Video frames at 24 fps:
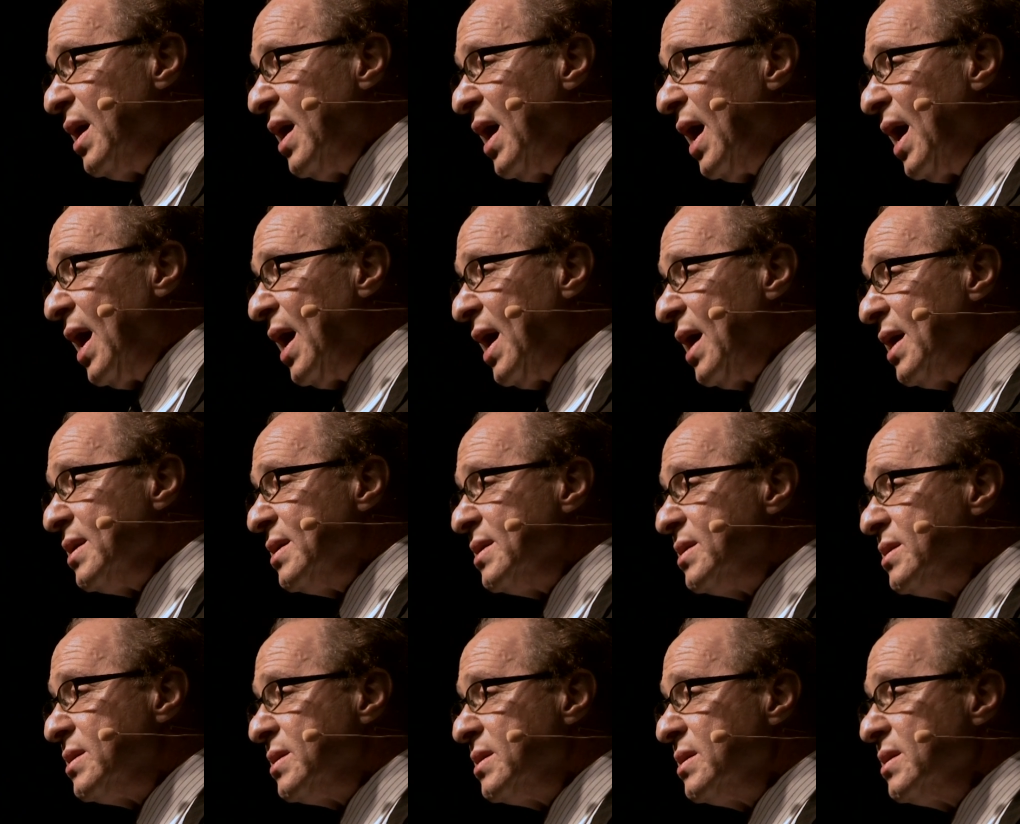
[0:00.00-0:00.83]

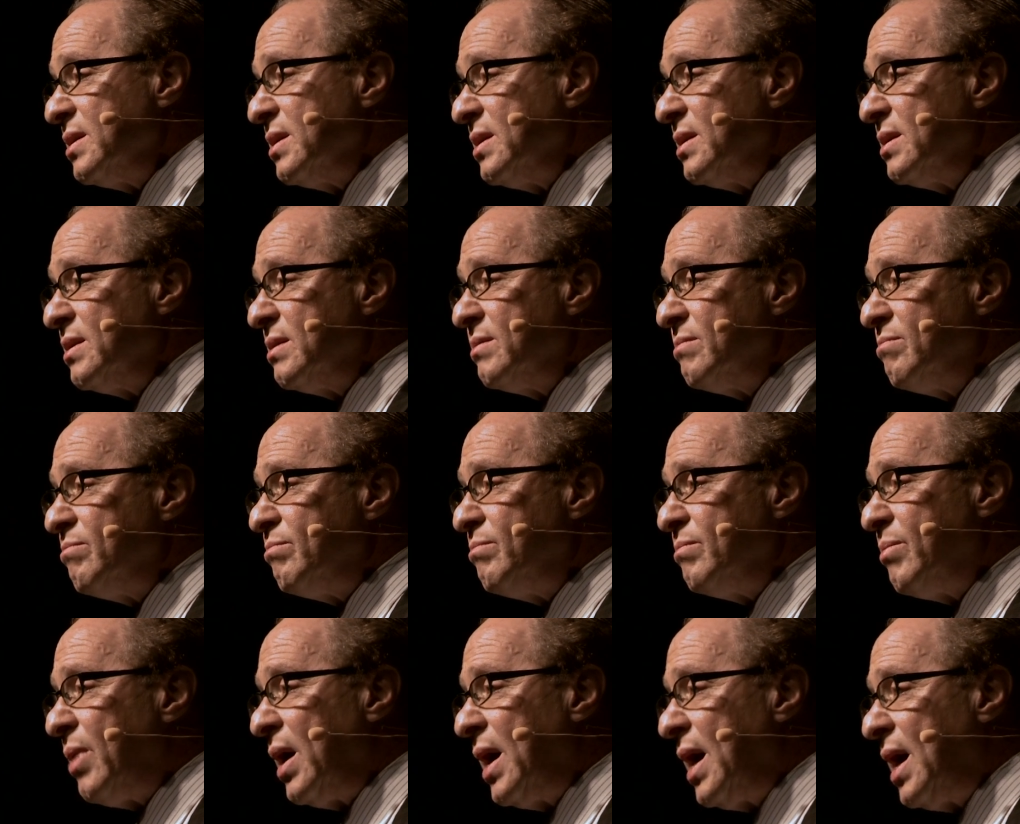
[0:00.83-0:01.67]
And
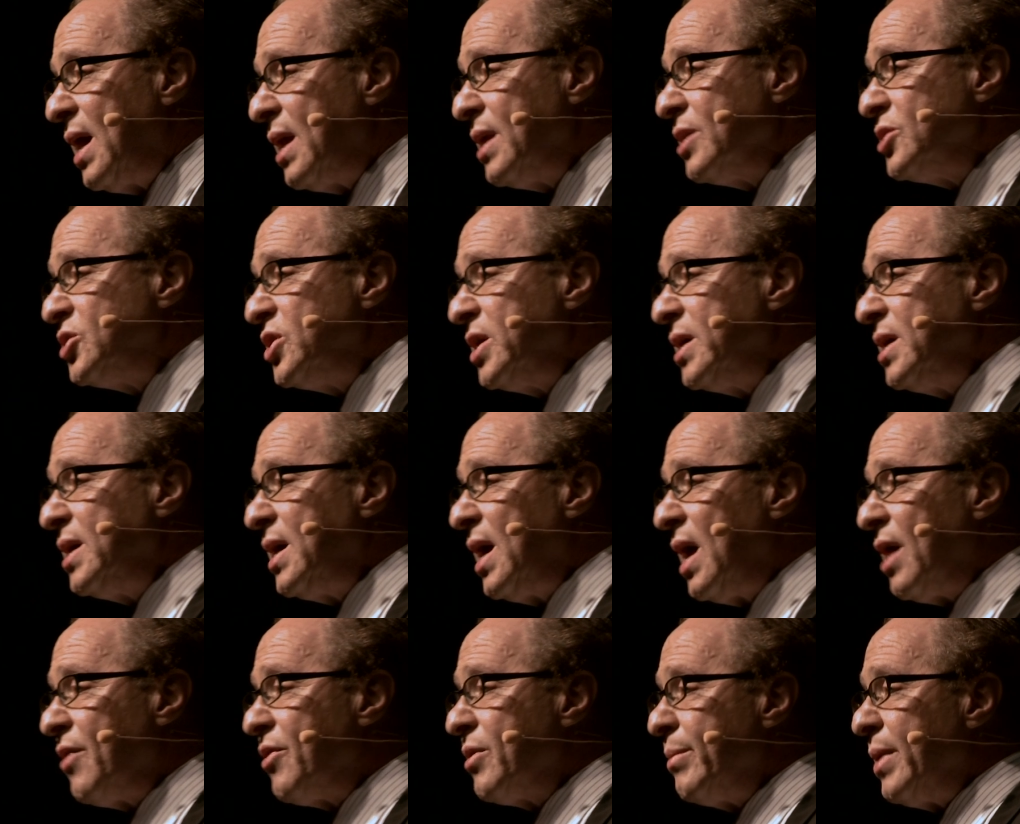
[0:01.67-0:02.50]
biology,
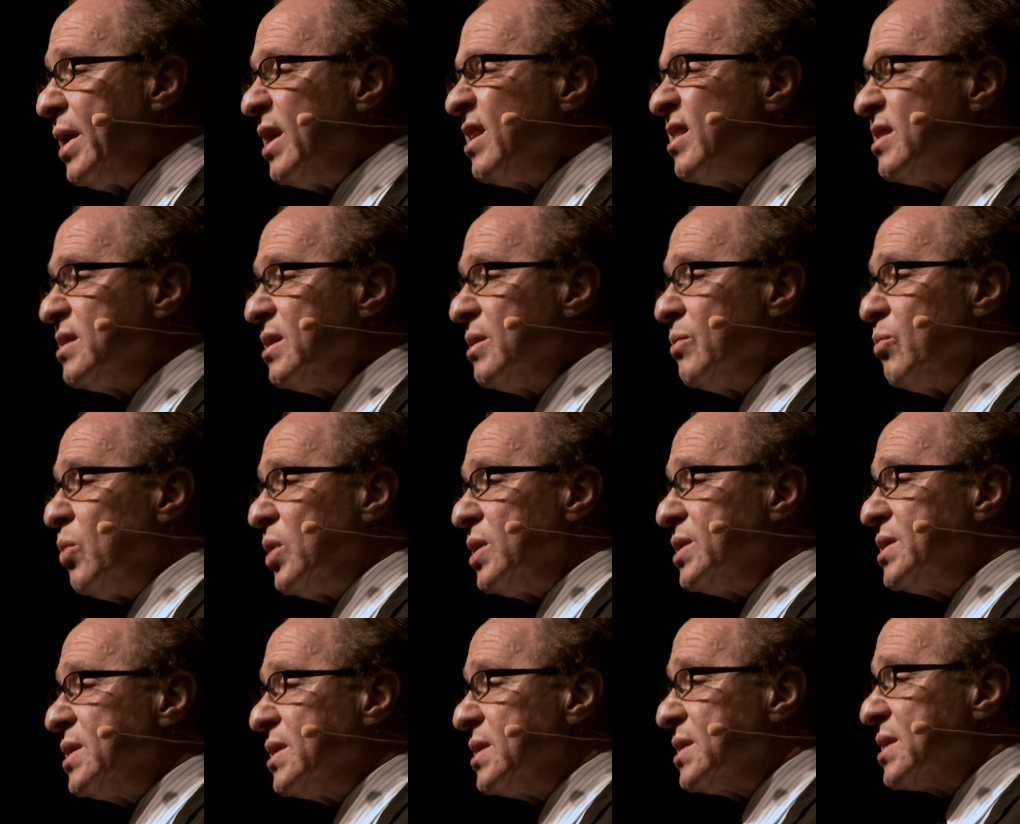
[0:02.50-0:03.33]
health and medicine
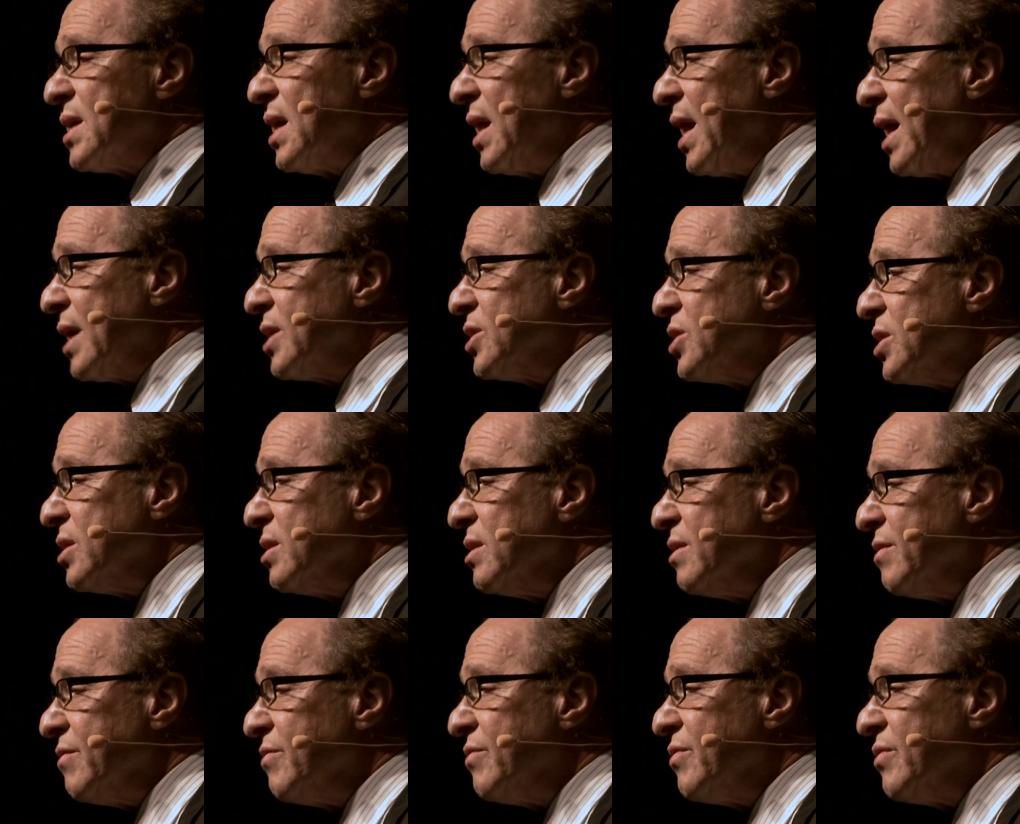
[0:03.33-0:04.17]
was this
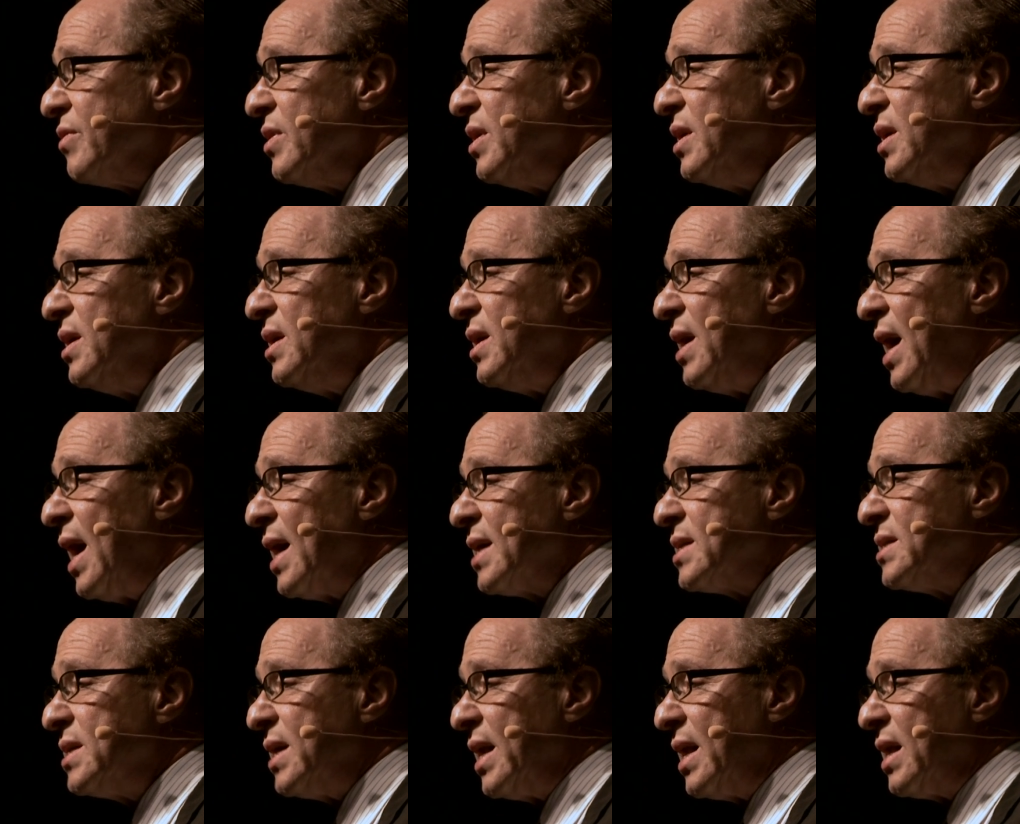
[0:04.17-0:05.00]
collection of
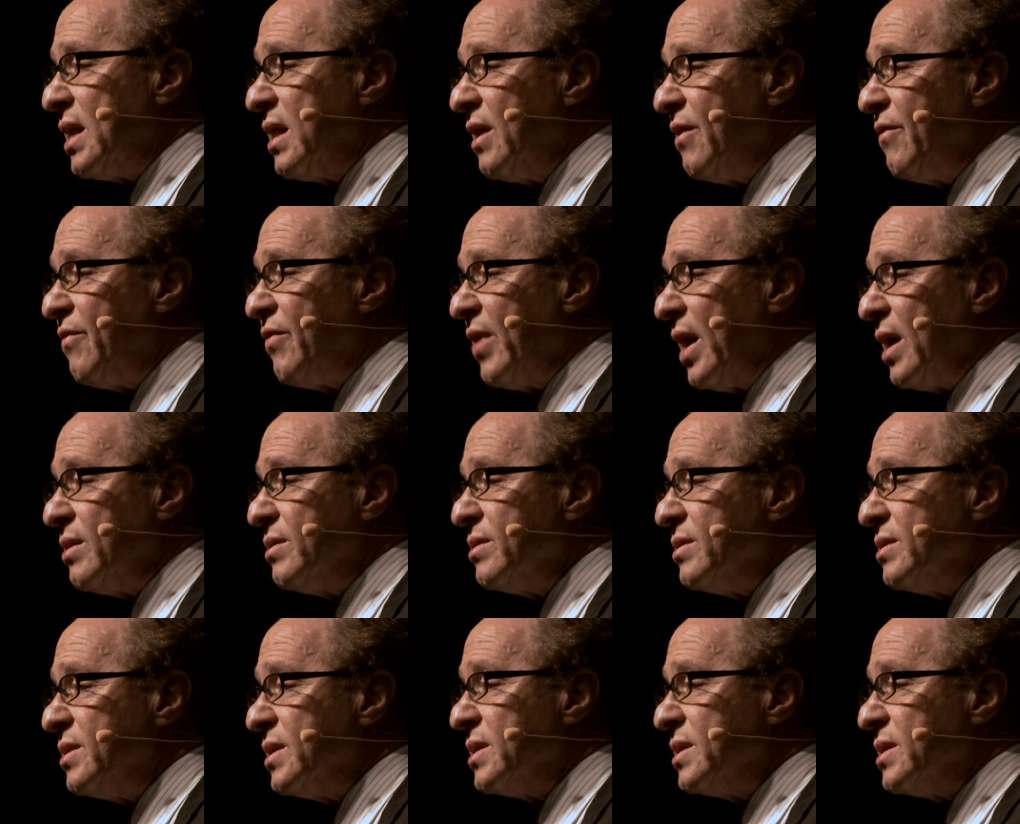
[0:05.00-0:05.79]
accidentally found